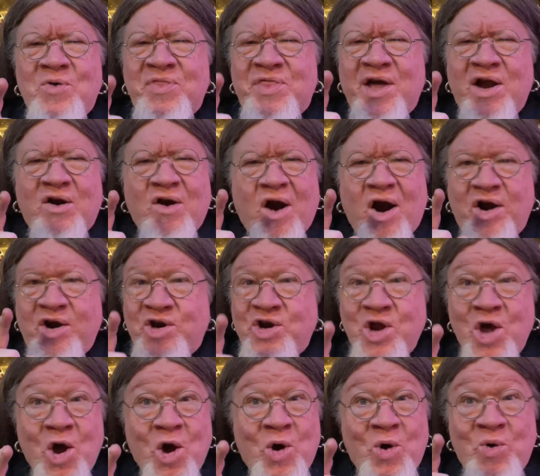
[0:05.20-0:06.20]
there are
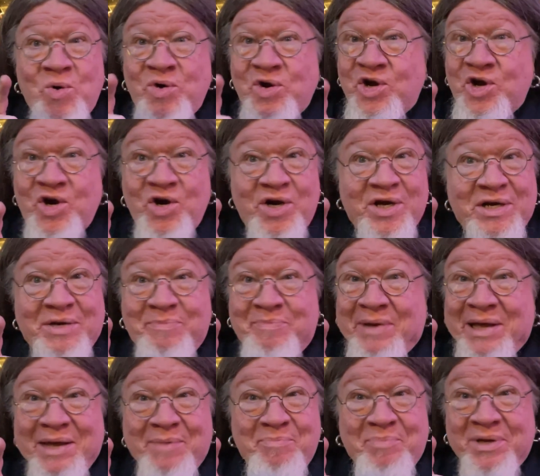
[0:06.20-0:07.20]
no good
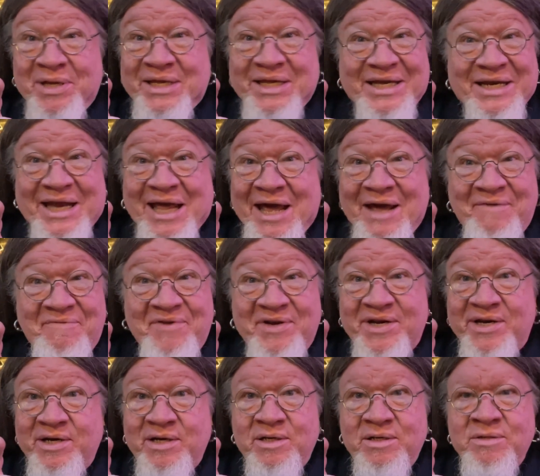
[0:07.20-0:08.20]
people in
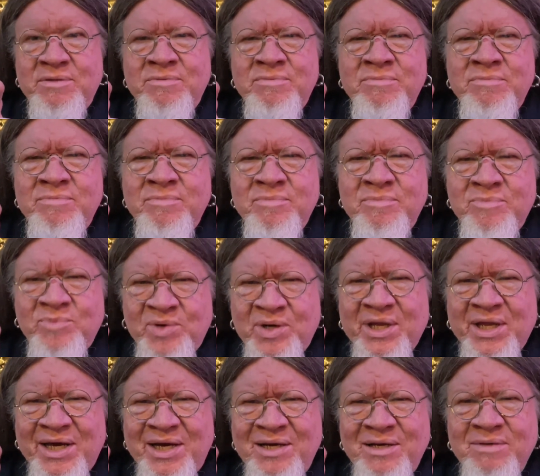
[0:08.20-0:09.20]
heaven?
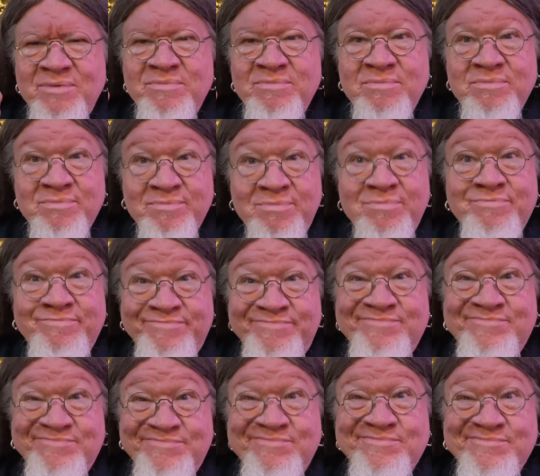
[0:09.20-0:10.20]
Really?
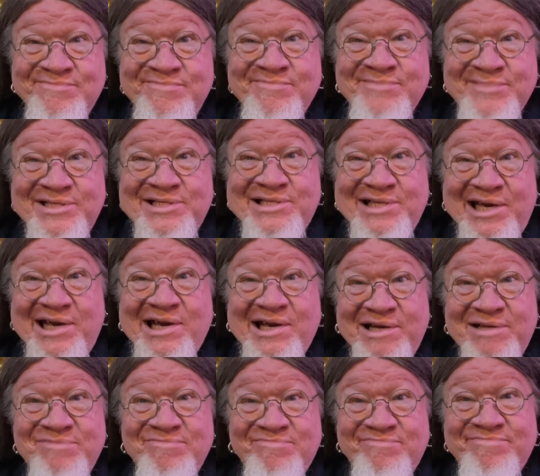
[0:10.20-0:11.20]
Yeah.
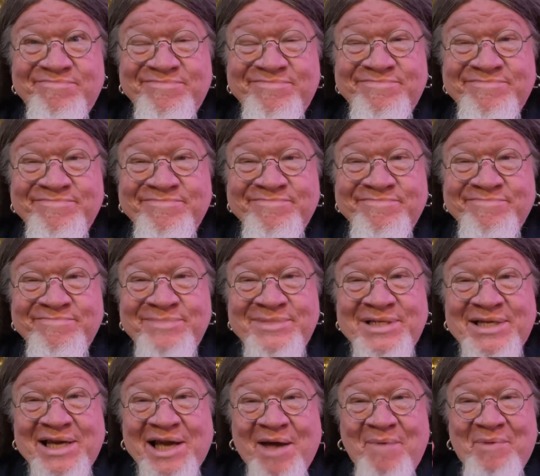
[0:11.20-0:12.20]

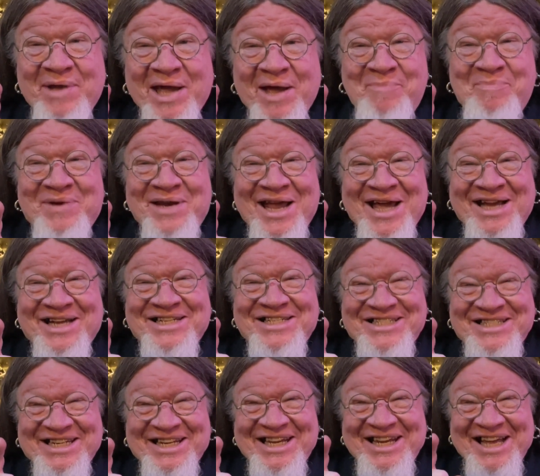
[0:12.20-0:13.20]
Coming up
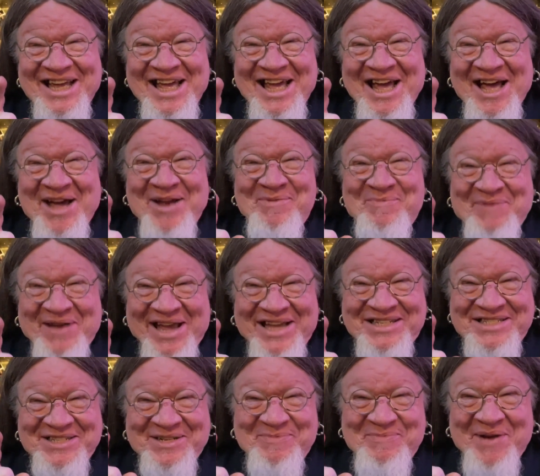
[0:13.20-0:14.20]
next on
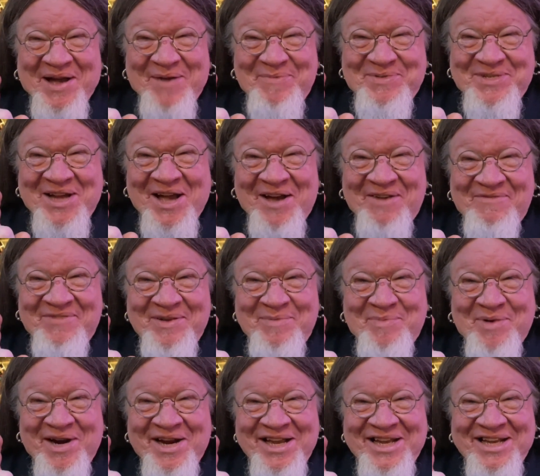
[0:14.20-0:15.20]
Pastor Bob's Coffee Break.